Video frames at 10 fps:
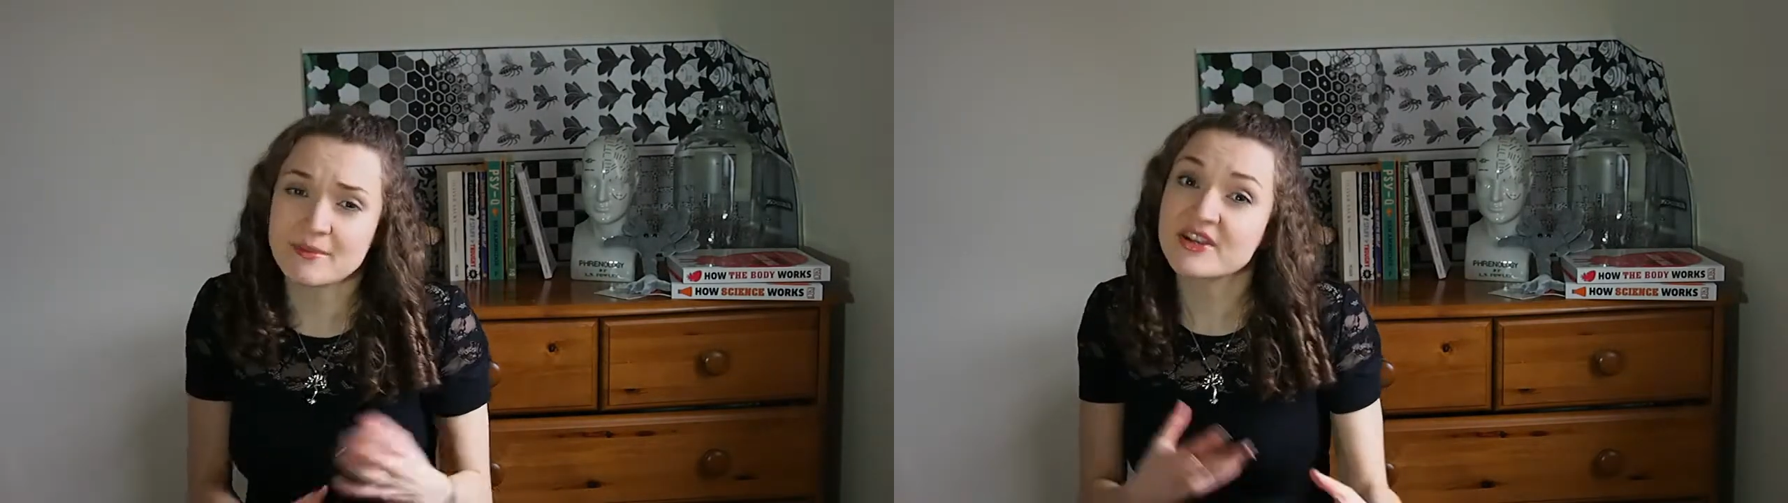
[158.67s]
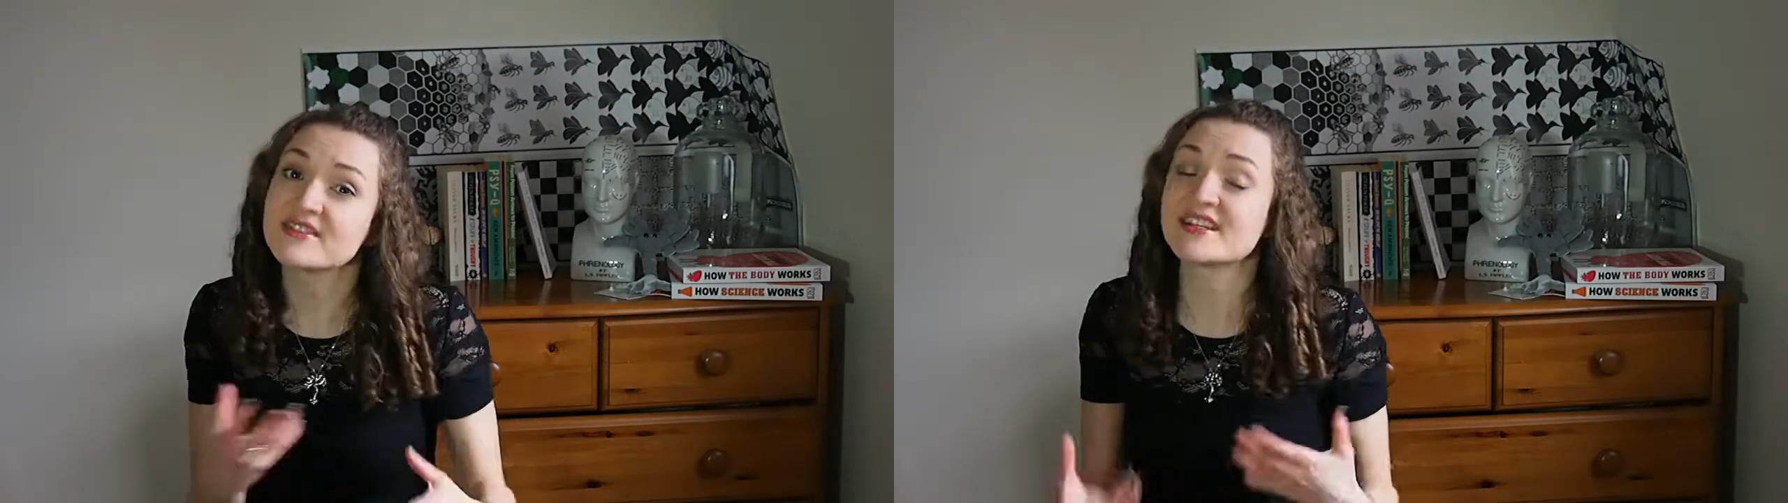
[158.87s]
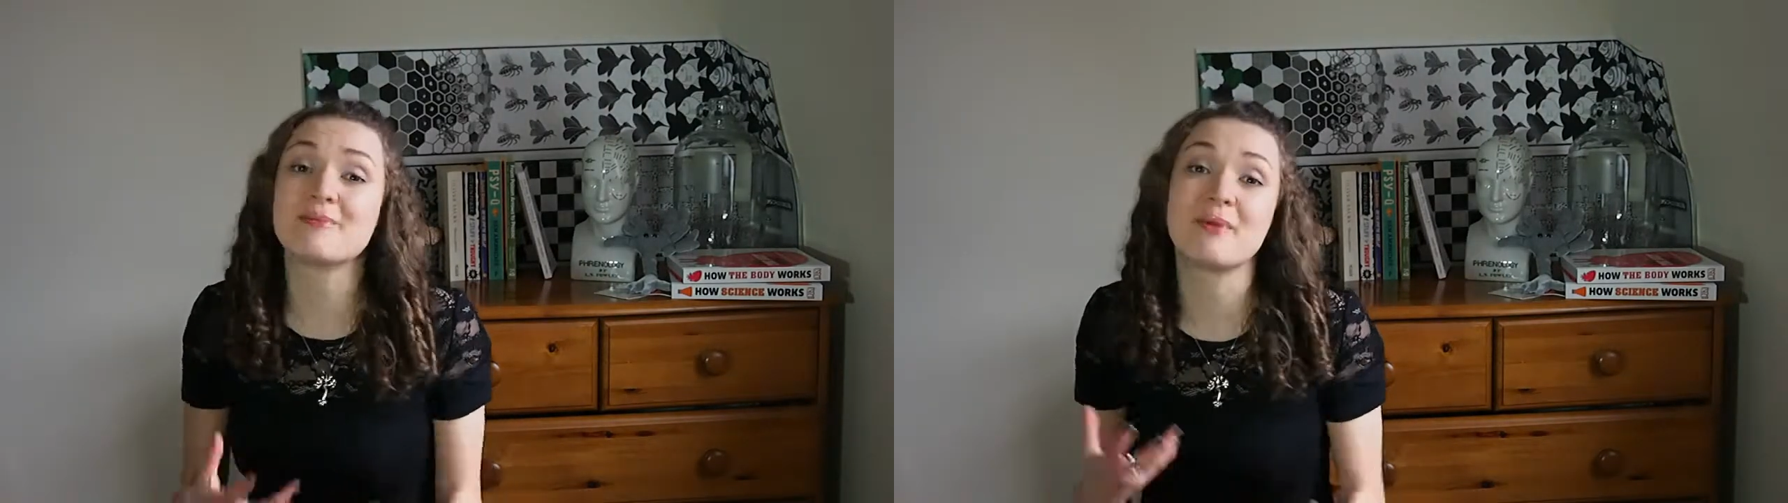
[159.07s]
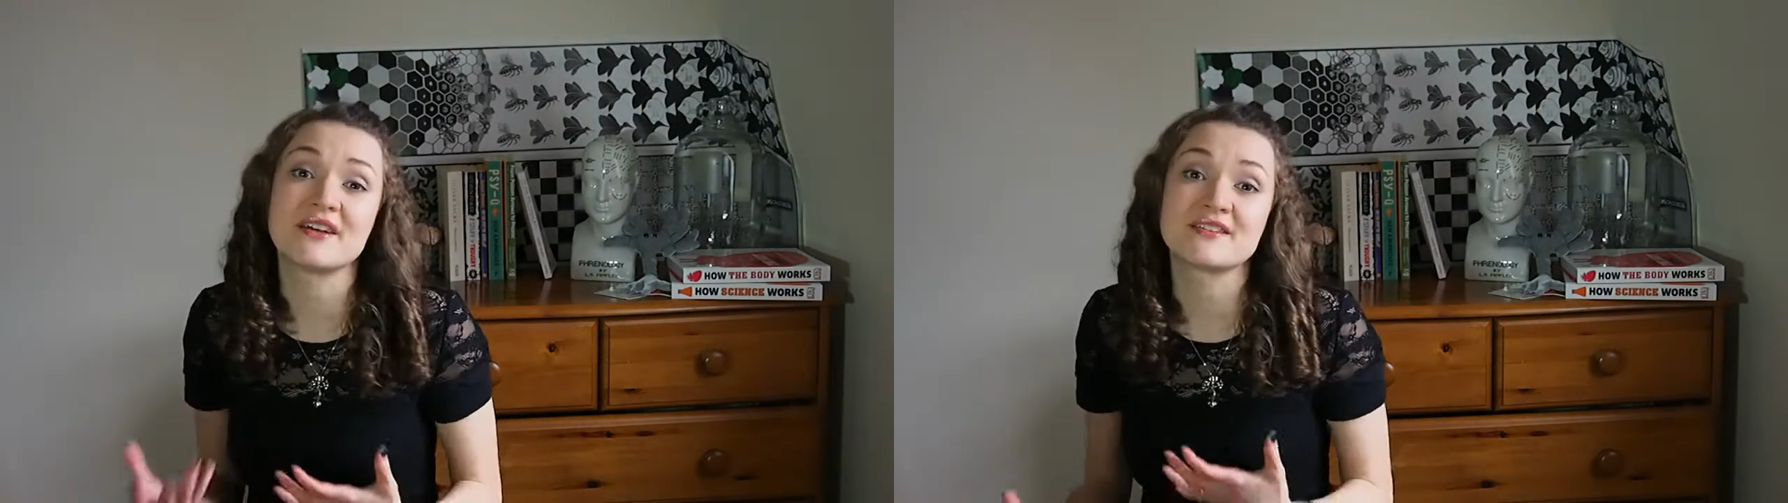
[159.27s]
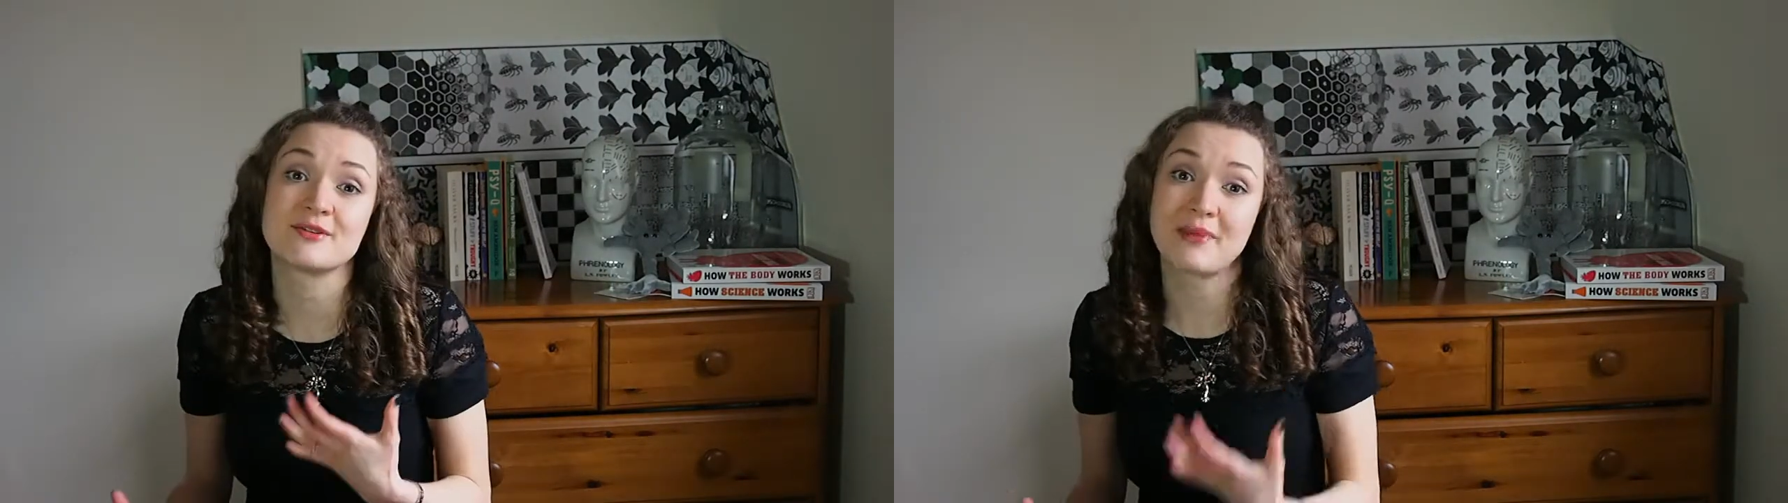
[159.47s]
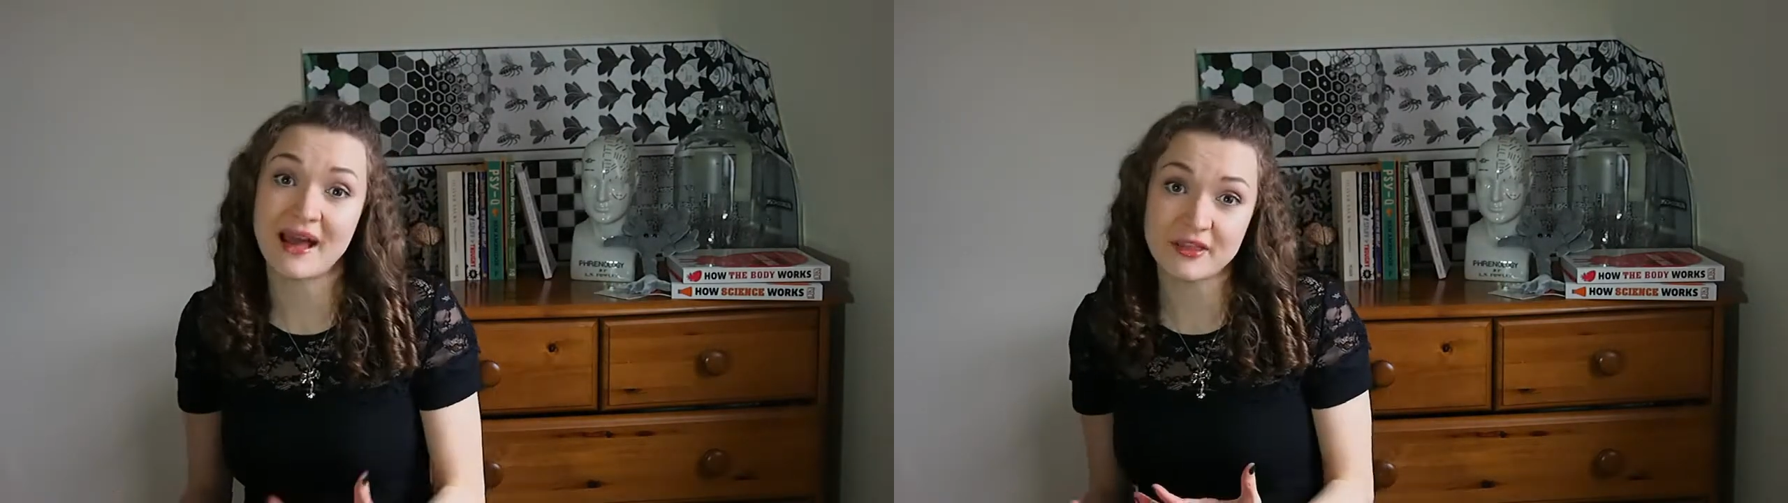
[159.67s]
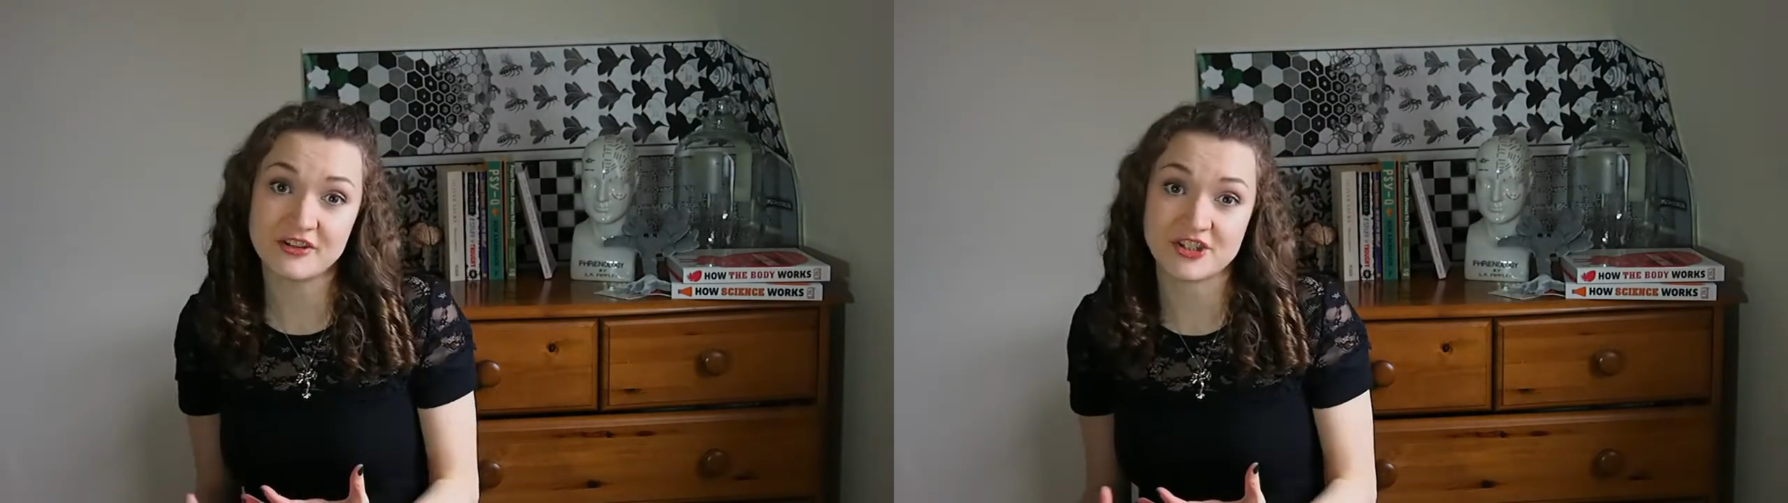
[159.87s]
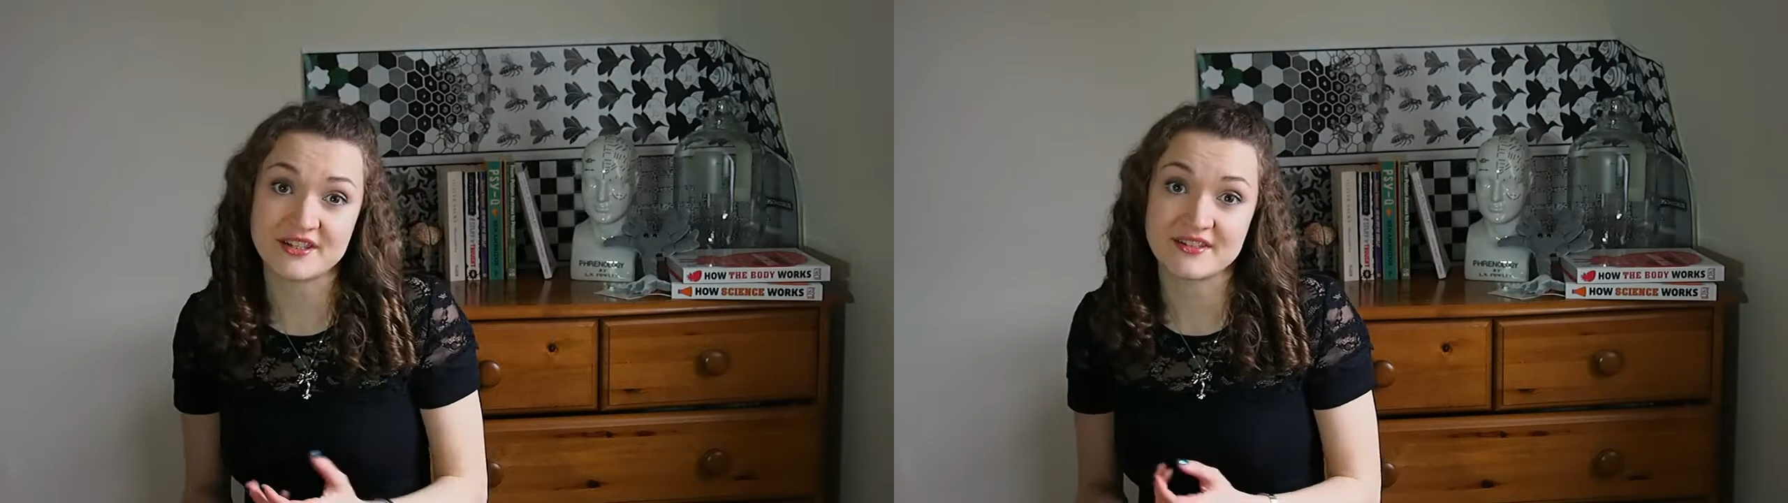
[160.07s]
because it could pass on
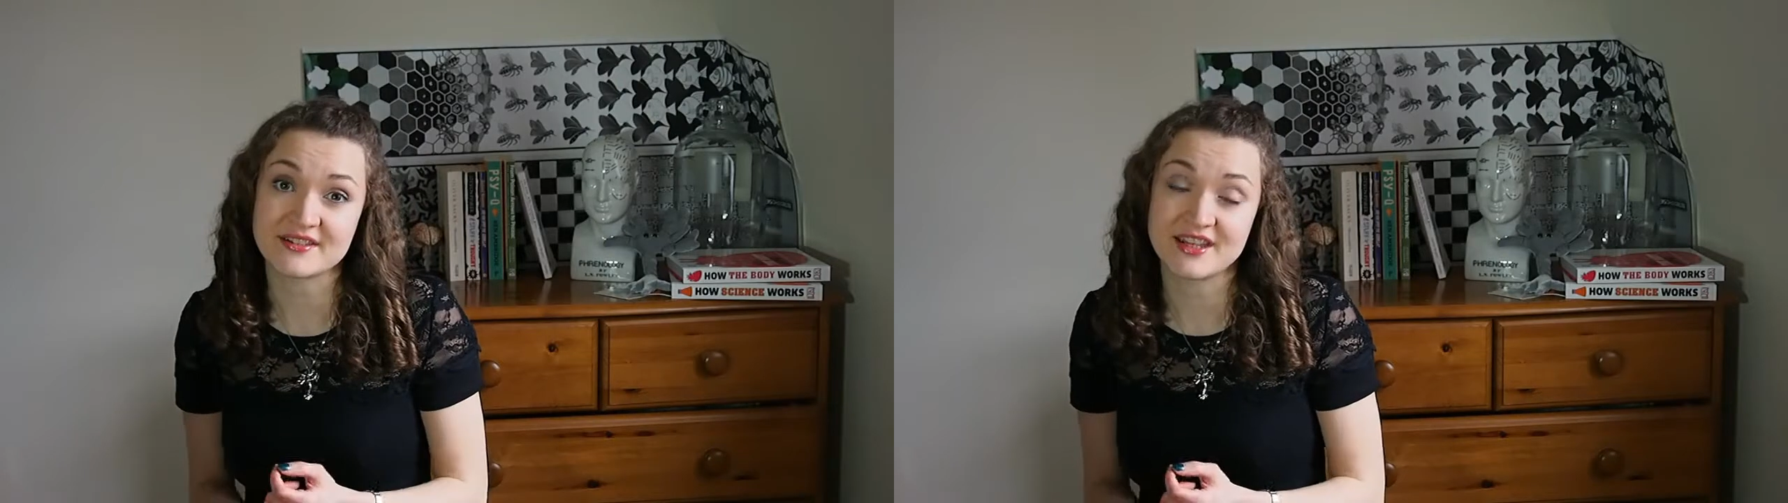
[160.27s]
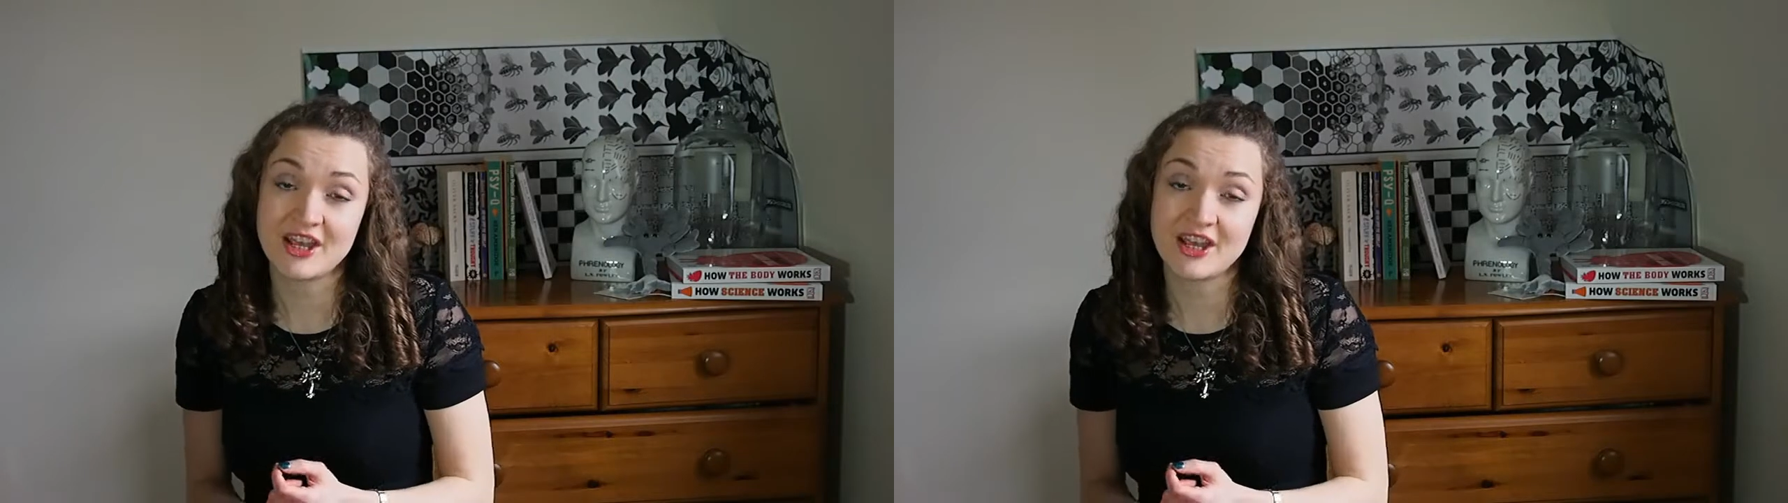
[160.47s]
pathogens.